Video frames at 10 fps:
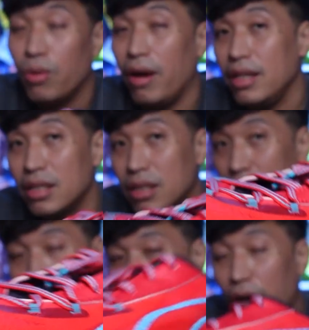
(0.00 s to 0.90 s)
why
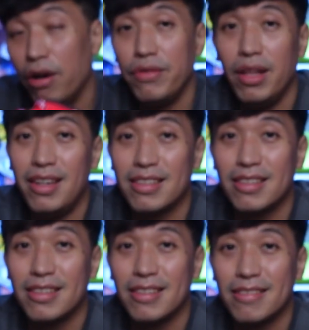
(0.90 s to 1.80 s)
it's part of the
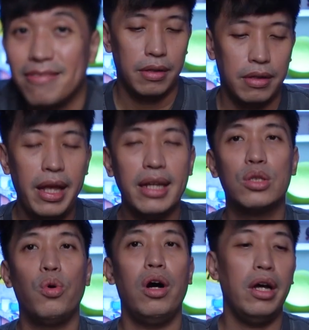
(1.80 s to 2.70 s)
list.
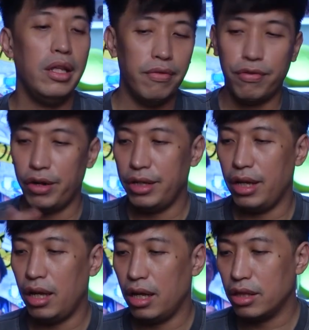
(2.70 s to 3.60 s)
Next one, for
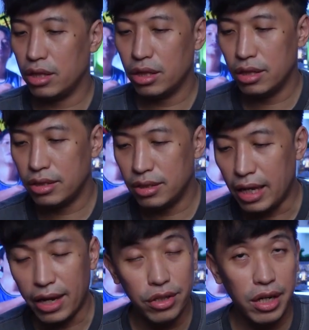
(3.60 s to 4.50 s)
the
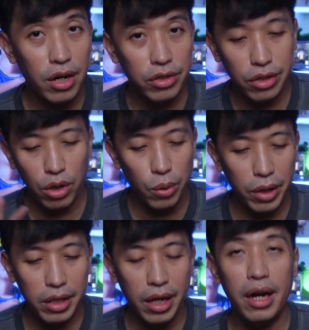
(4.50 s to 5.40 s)
second tier or the
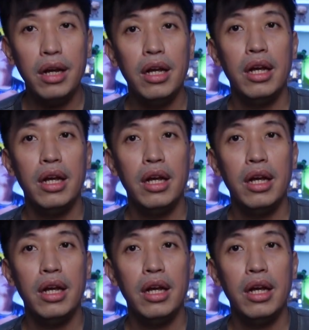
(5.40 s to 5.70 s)
lower tier,